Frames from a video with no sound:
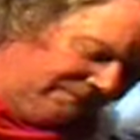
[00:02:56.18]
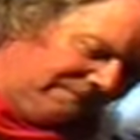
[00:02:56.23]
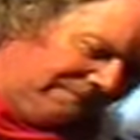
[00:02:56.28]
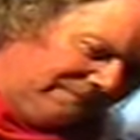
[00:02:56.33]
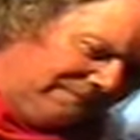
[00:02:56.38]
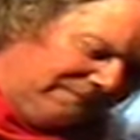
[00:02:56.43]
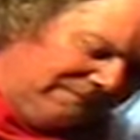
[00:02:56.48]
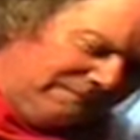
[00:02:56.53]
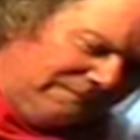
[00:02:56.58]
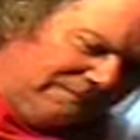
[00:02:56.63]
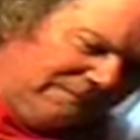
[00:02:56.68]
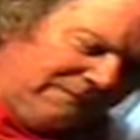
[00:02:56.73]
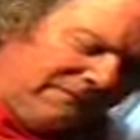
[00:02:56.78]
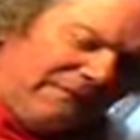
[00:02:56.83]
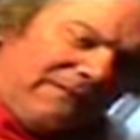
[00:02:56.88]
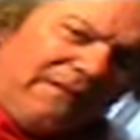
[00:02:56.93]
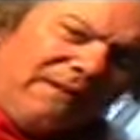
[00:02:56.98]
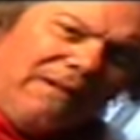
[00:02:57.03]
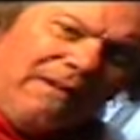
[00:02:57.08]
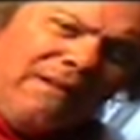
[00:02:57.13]

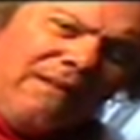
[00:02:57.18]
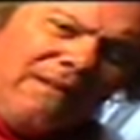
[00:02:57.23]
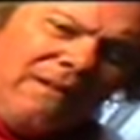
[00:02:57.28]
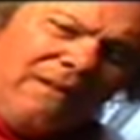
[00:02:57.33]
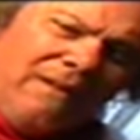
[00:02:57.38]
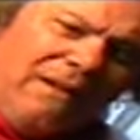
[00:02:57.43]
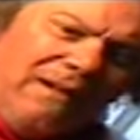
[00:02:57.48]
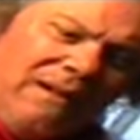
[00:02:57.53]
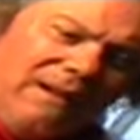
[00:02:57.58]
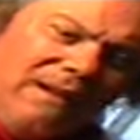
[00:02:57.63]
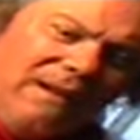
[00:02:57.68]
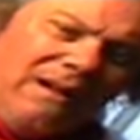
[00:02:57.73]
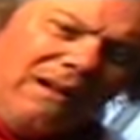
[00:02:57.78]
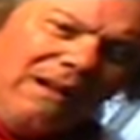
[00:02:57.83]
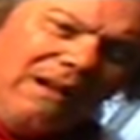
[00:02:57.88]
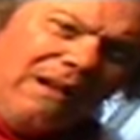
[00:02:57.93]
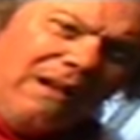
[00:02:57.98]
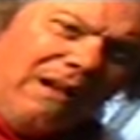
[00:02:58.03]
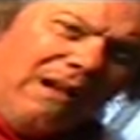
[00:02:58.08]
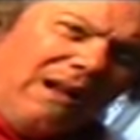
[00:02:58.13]

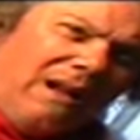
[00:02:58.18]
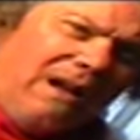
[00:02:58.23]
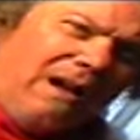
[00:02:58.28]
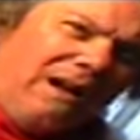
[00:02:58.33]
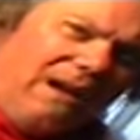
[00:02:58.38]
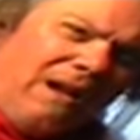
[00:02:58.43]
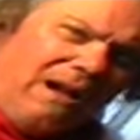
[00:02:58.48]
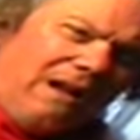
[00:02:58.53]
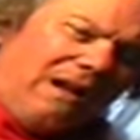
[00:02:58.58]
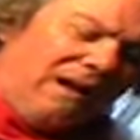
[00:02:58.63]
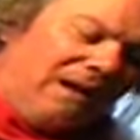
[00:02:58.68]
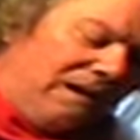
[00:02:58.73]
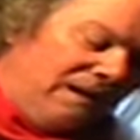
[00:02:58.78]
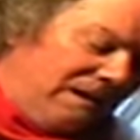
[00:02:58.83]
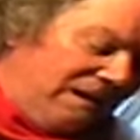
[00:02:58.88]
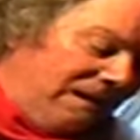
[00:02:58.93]
(silence)